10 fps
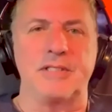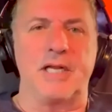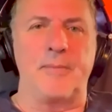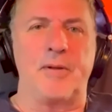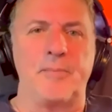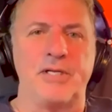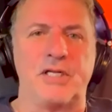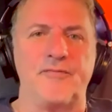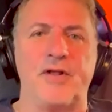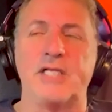I, I must
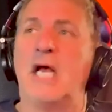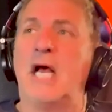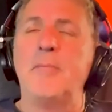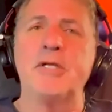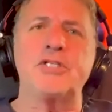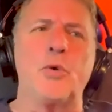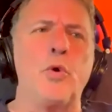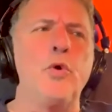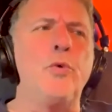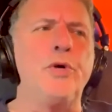confess. But so
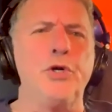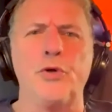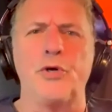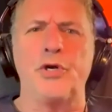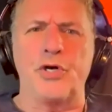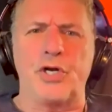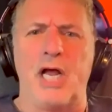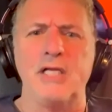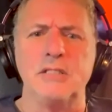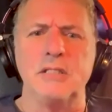who are you your guys?